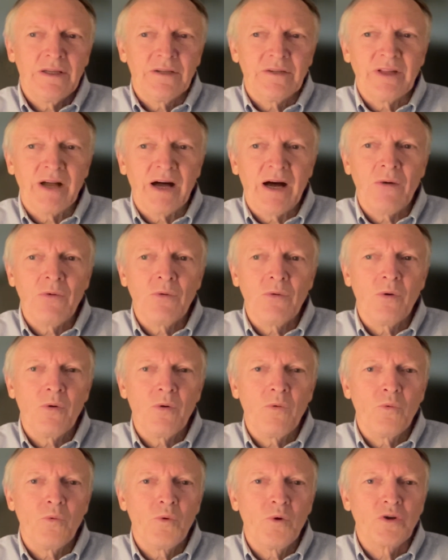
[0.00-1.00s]
now
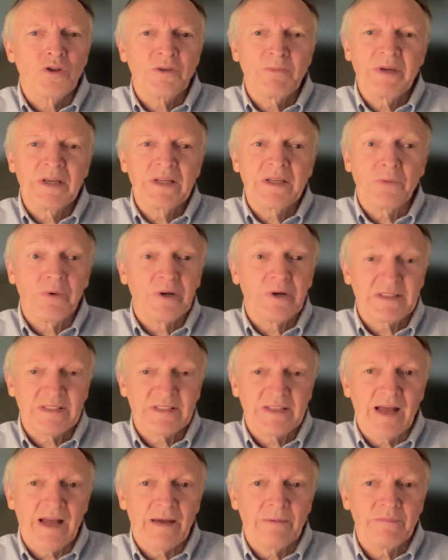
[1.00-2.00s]
would be the
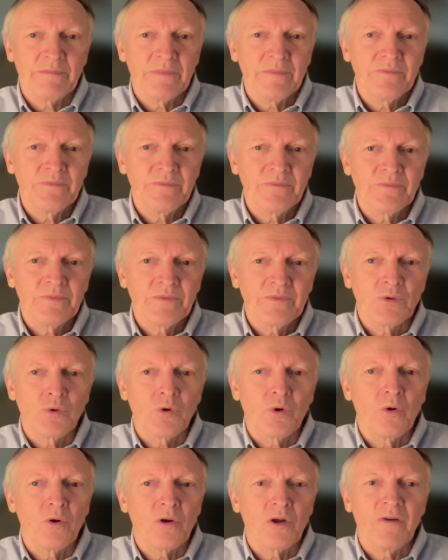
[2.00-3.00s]
worst time to
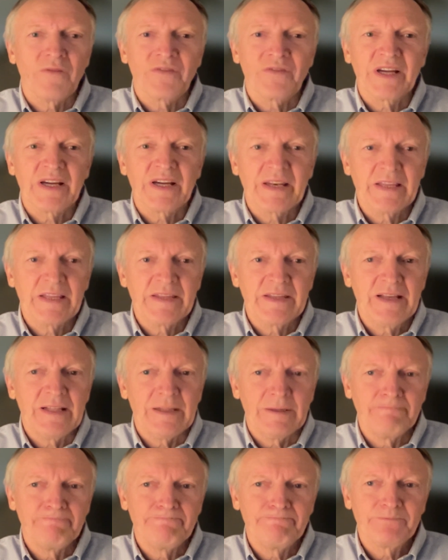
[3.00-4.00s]
call off the Green Deal,